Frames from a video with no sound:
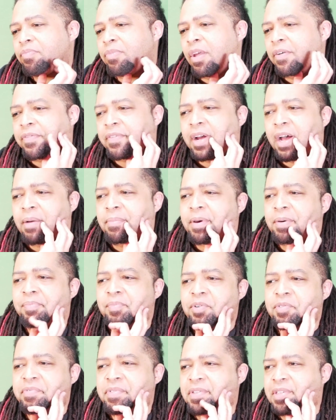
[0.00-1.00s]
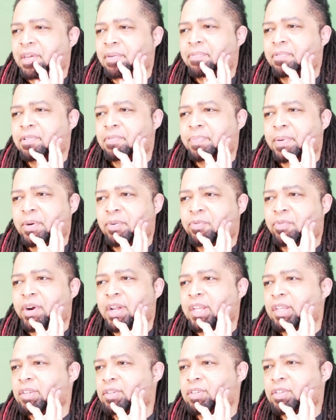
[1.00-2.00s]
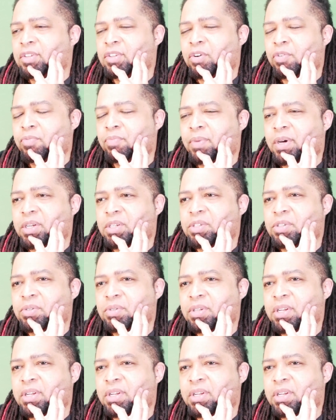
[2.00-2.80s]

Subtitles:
of comic movies has been raised so much